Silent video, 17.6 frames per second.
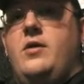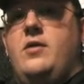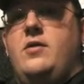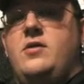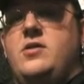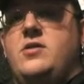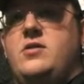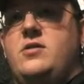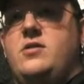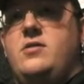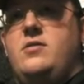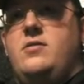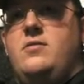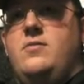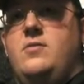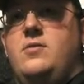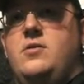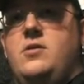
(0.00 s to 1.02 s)
It just
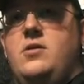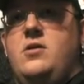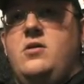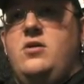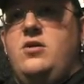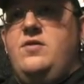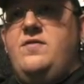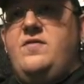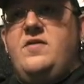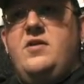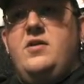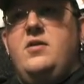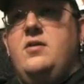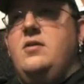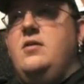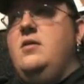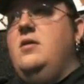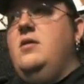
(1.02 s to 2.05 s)
was goofy.
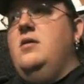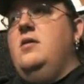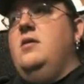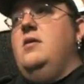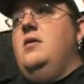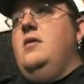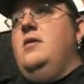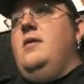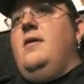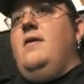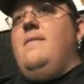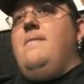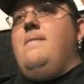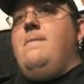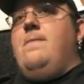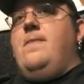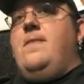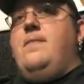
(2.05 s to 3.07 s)

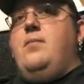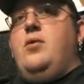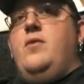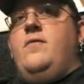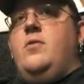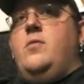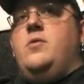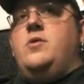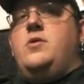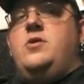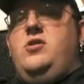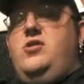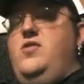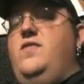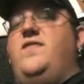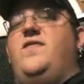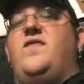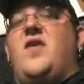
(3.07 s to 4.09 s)
The movie was
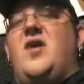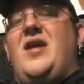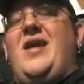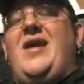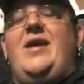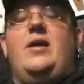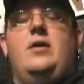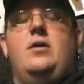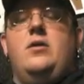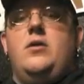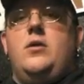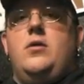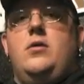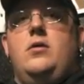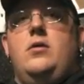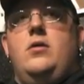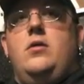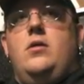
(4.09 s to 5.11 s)
too funny,
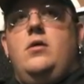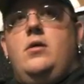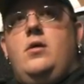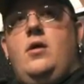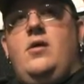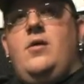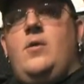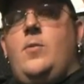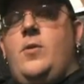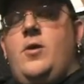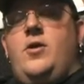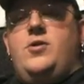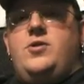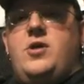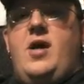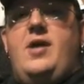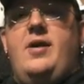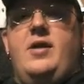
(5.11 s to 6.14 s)
and then when it
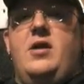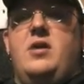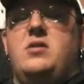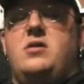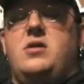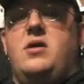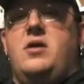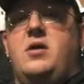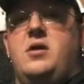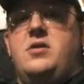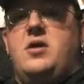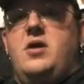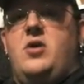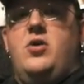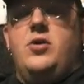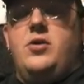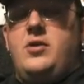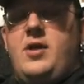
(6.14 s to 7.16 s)
tried to get serious, I
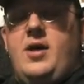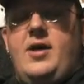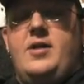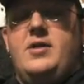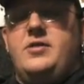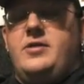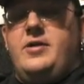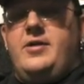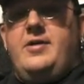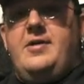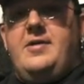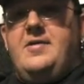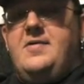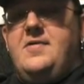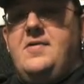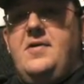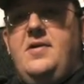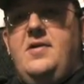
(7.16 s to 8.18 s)
couldn't take it
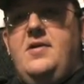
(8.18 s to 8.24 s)
serious.